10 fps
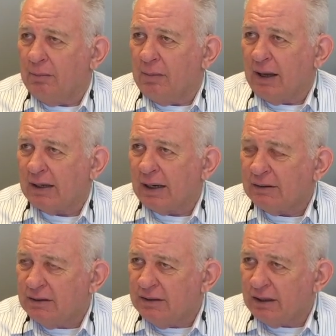And I
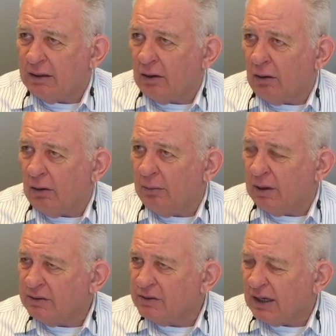did it,
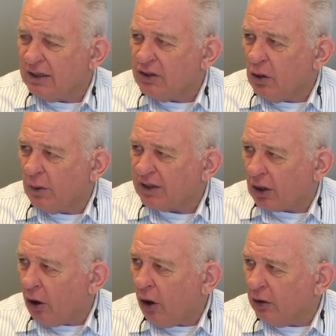but since I didn't know what to
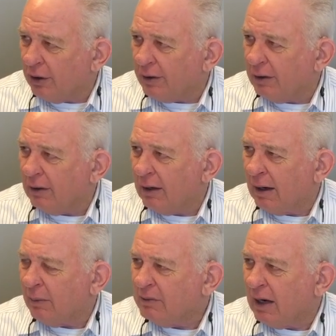call it,
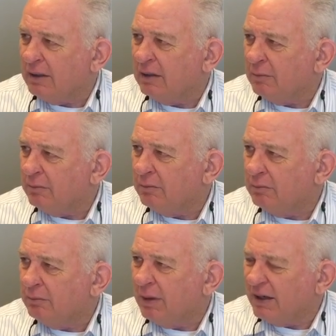I didn't
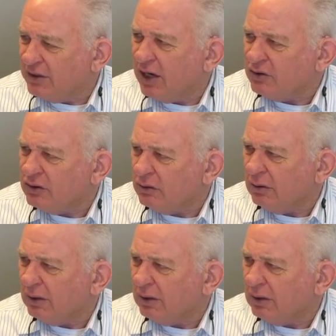pay attention to it.